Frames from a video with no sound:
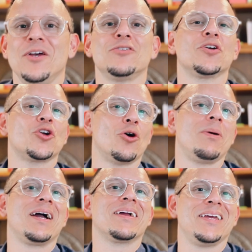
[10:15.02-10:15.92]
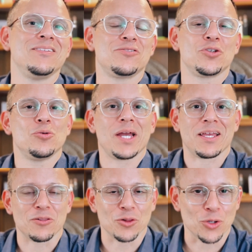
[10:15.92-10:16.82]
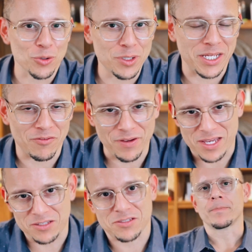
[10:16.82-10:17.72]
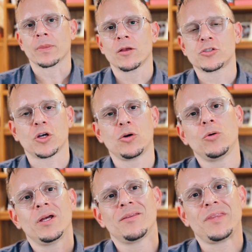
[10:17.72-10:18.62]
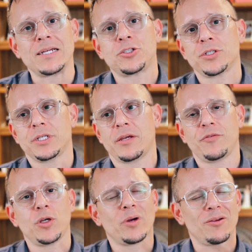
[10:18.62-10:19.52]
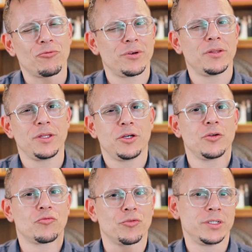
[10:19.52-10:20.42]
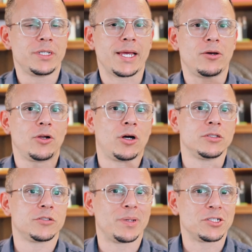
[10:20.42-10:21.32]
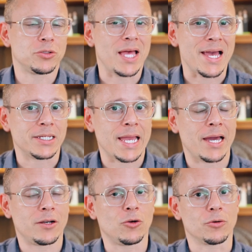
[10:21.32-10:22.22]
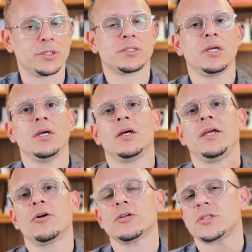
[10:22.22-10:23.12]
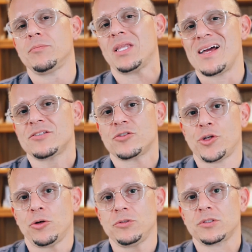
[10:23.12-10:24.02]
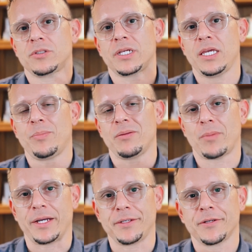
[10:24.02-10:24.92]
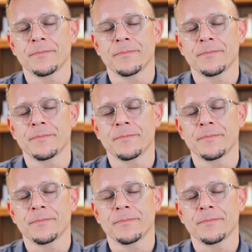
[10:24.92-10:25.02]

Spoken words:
to go back into a learning phase. So that should give you a really good rundown on special ad categories. Here are some last notes to keep in mind.